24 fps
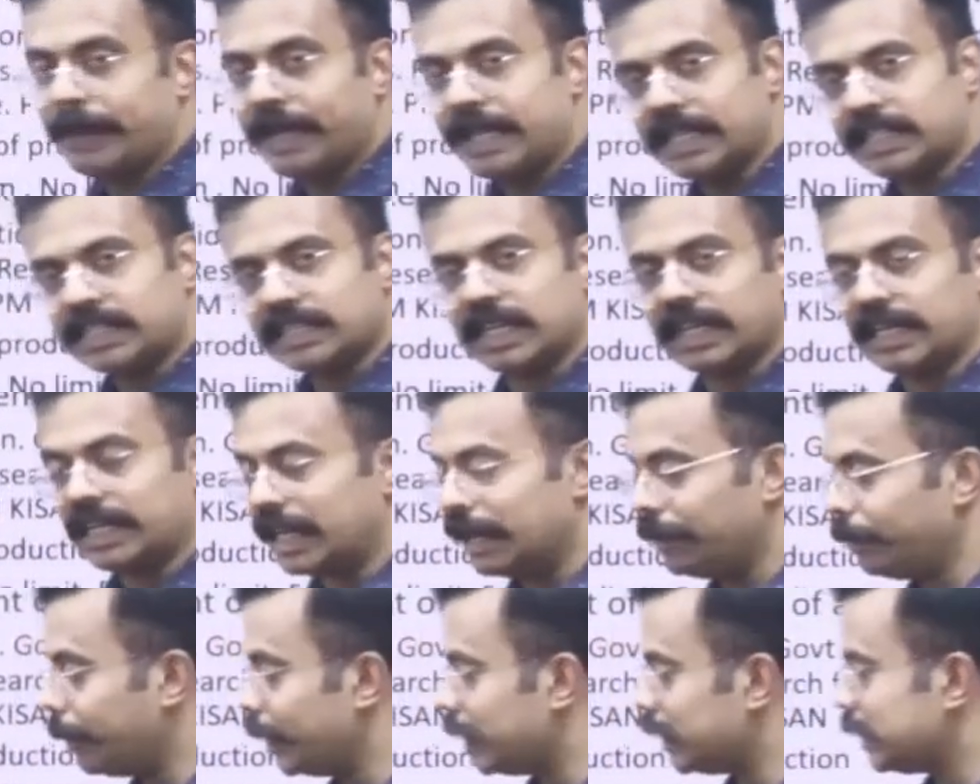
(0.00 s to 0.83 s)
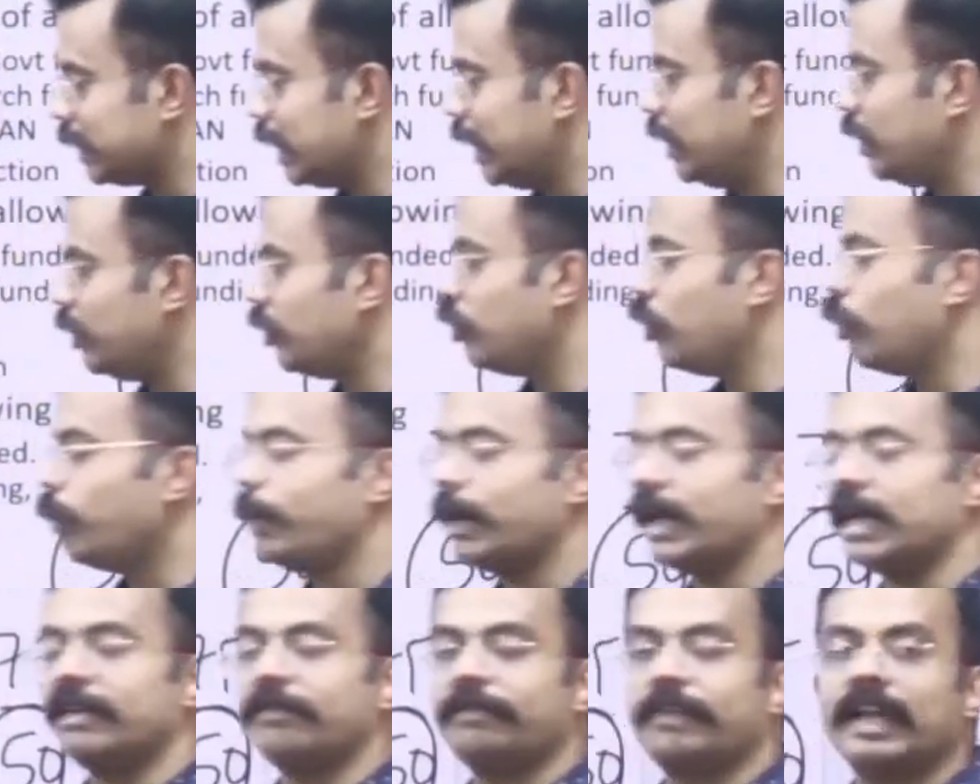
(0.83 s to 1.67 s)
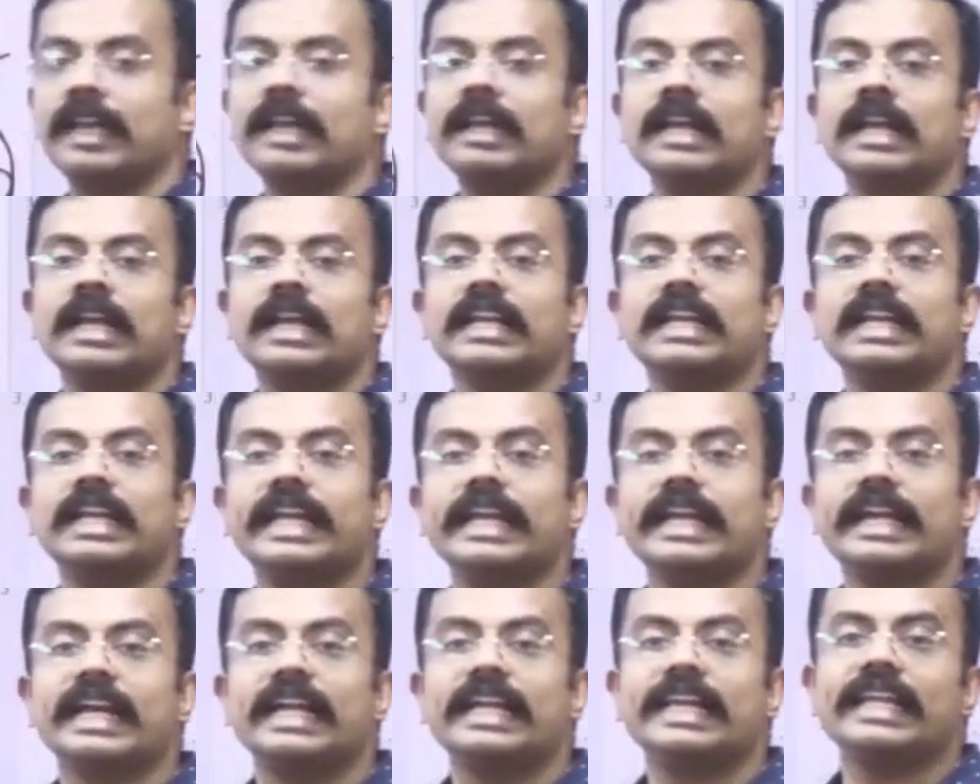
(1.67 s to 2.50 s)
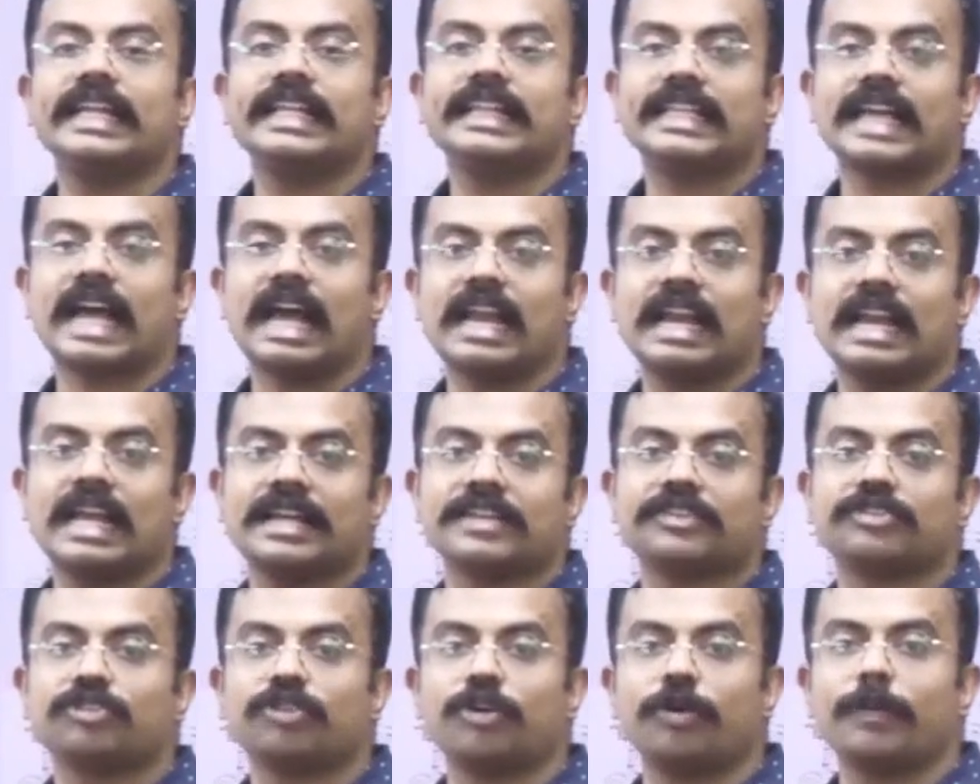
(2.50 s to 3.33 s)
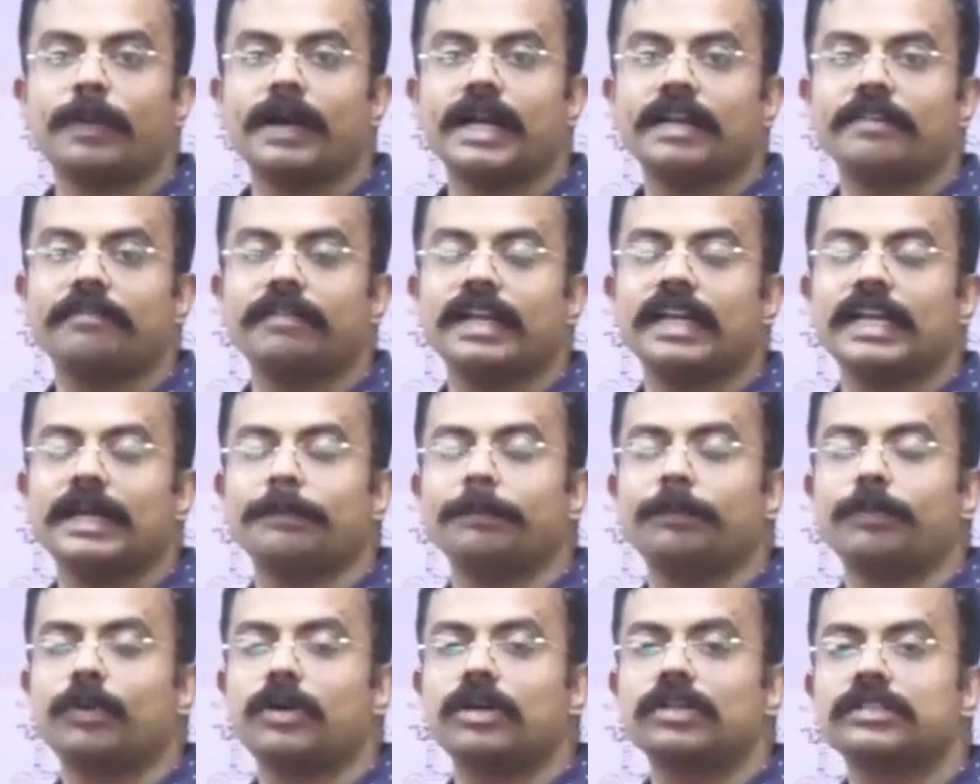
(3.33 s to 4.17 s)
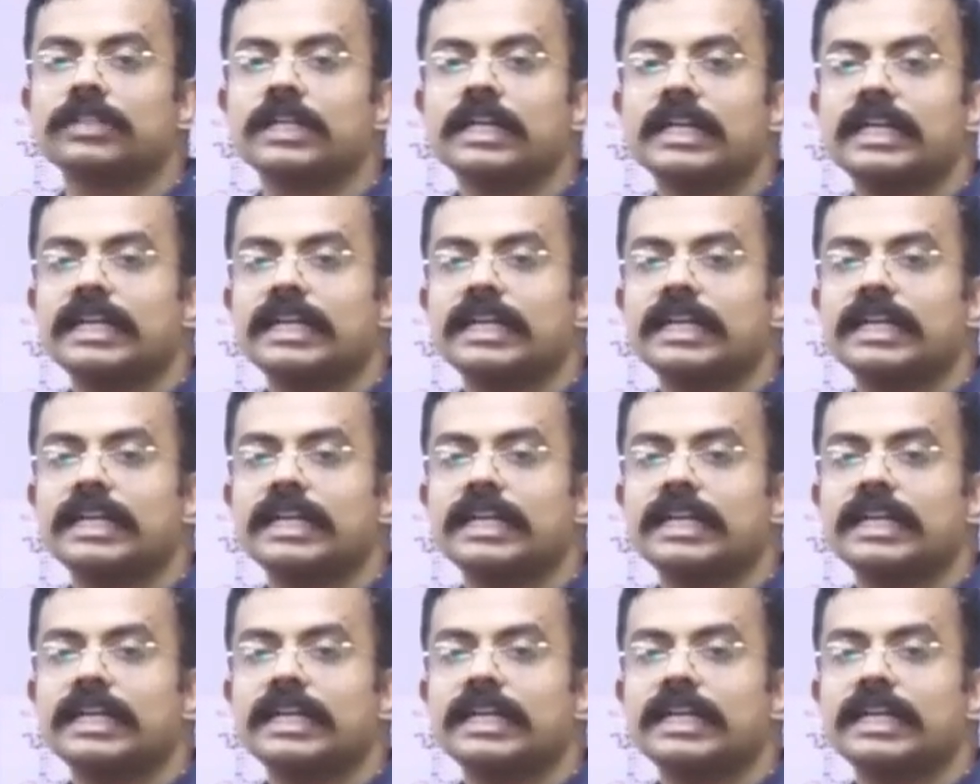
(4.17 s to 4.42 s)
breach the 10%, nobody will legally challenge, nobody will impose